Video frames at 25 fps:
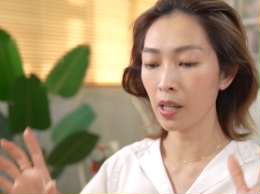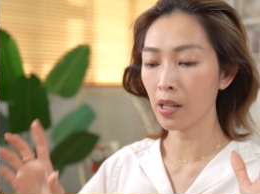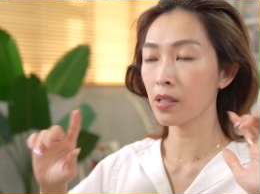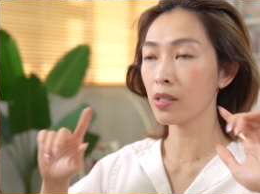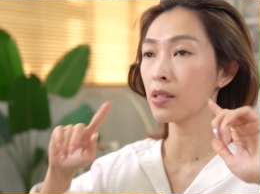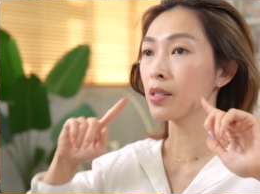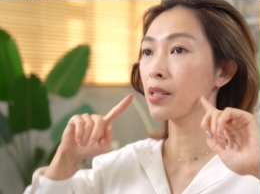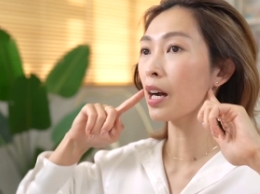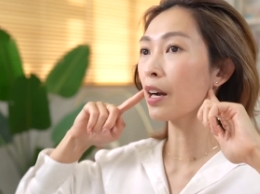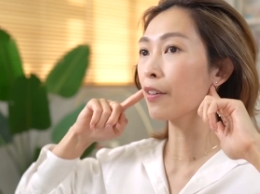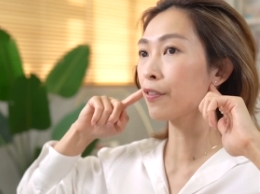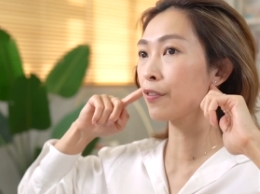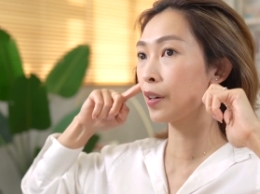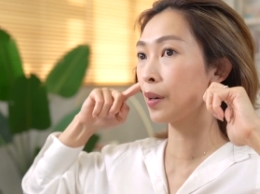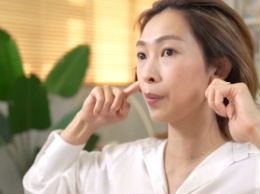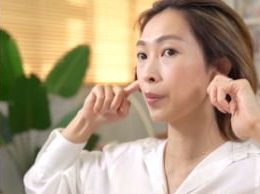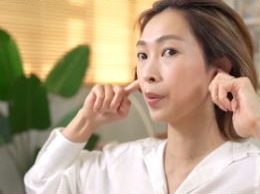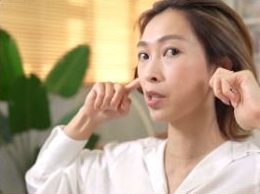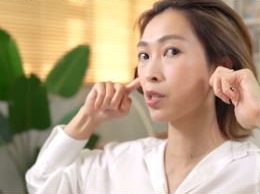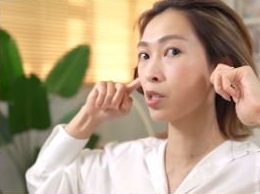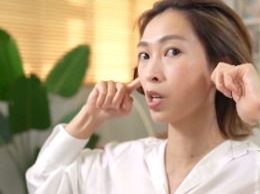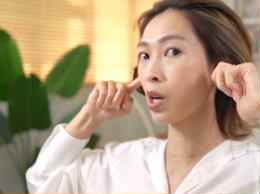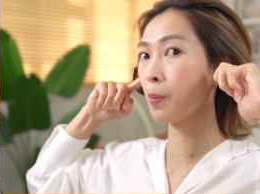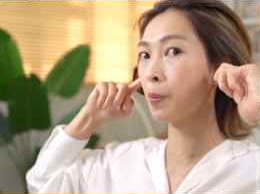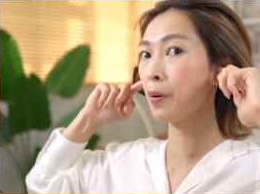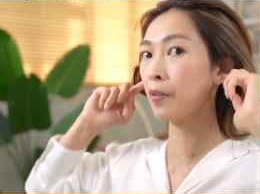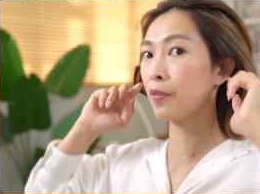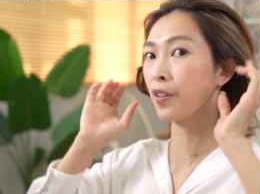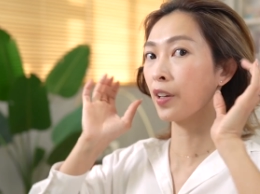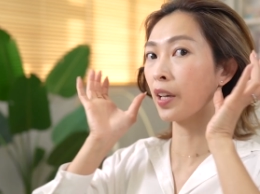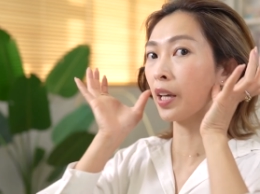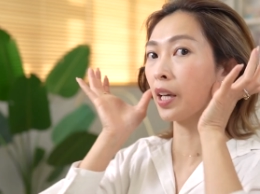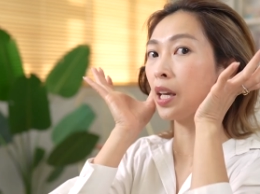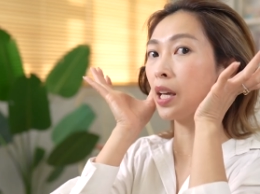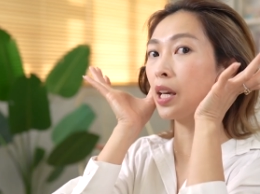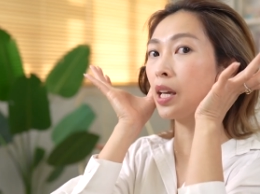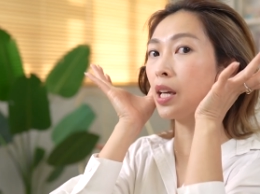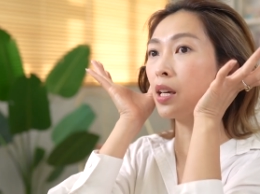Start from the top of your
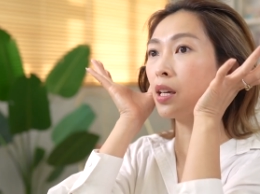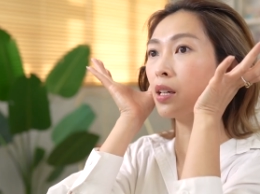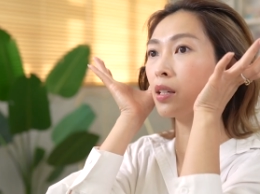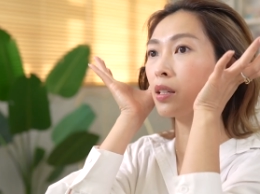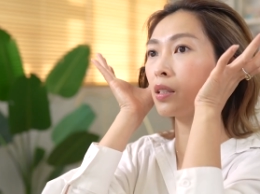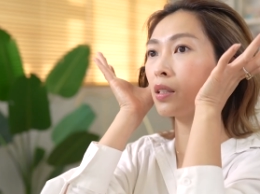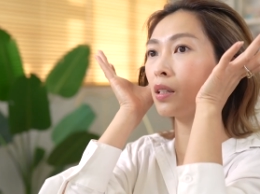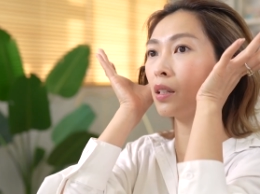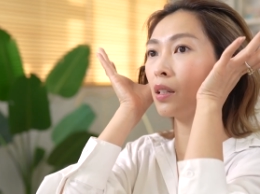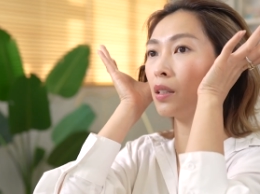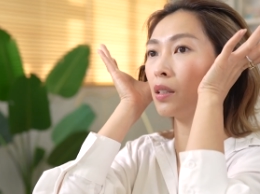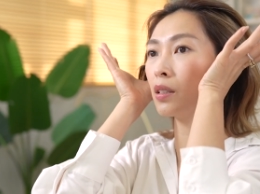ear.